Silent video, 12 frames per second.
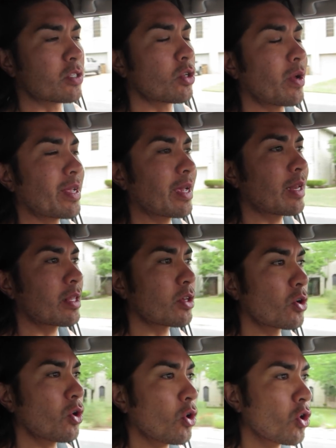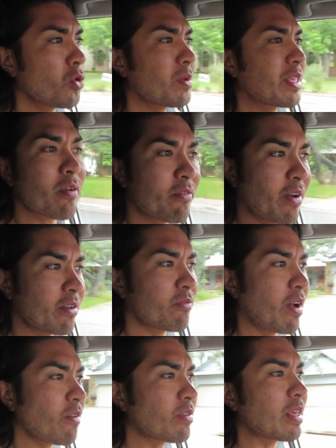so I gotta go home and find
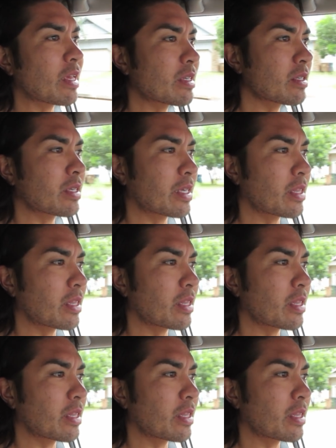5 things,